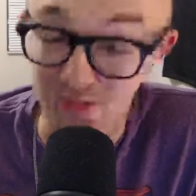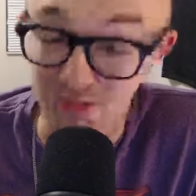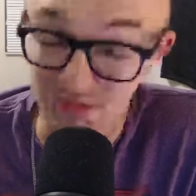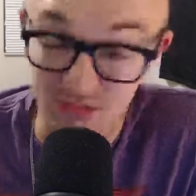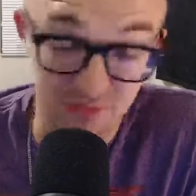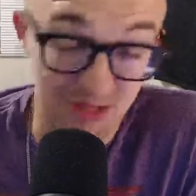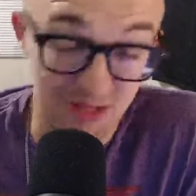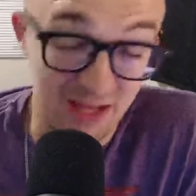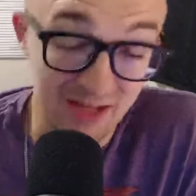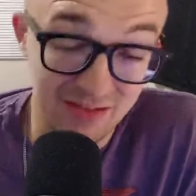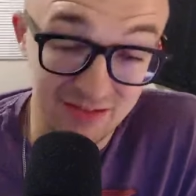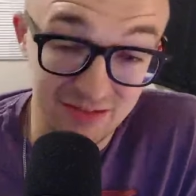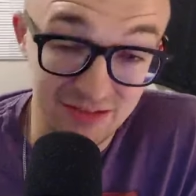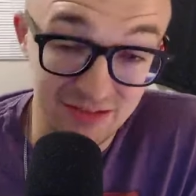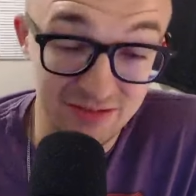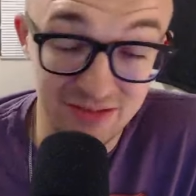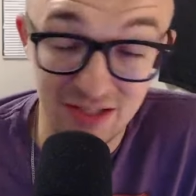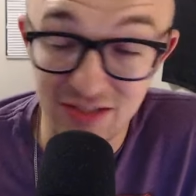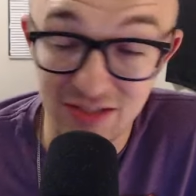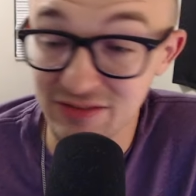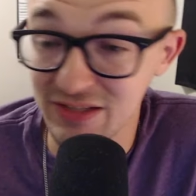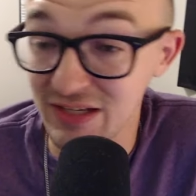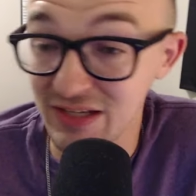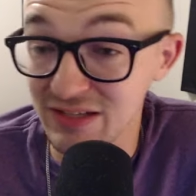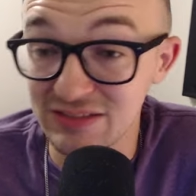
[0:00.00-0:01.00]
or not just
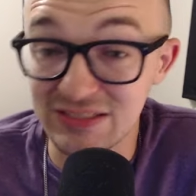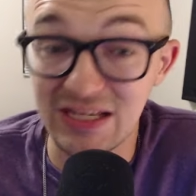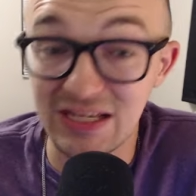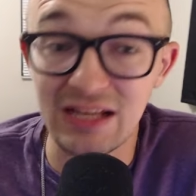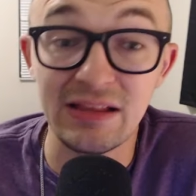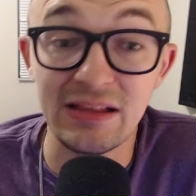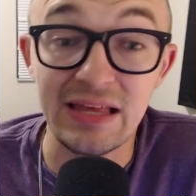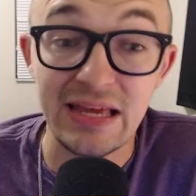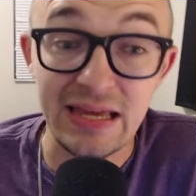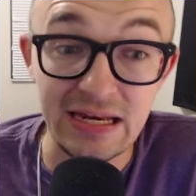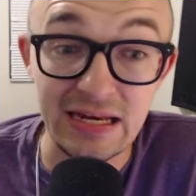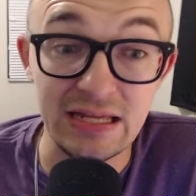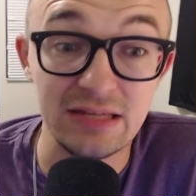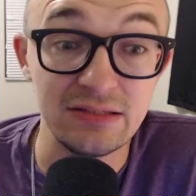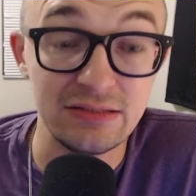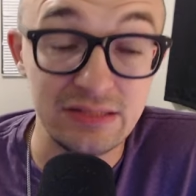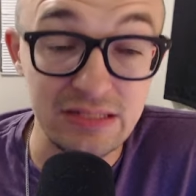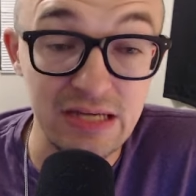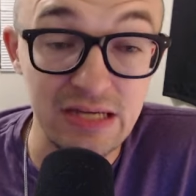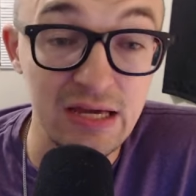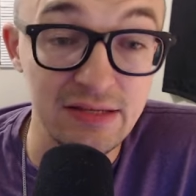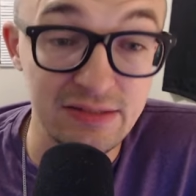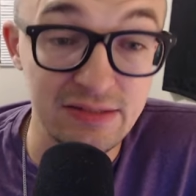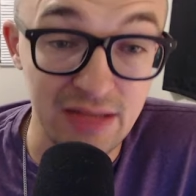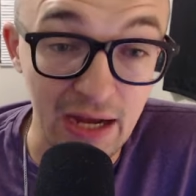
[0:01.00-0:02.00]
sell skins, sell any
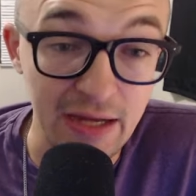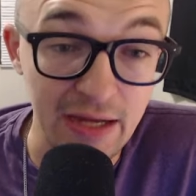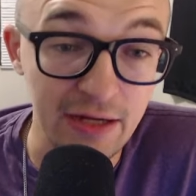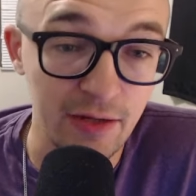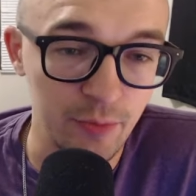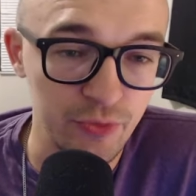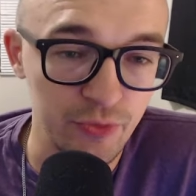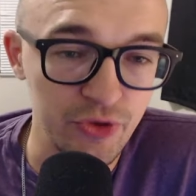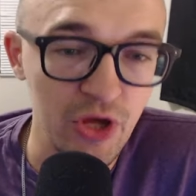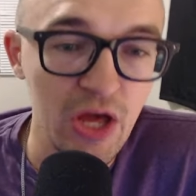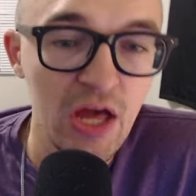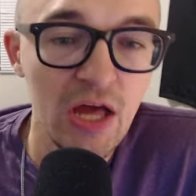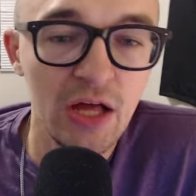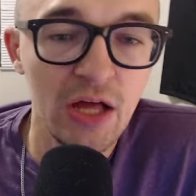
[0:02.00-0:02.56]
CS items.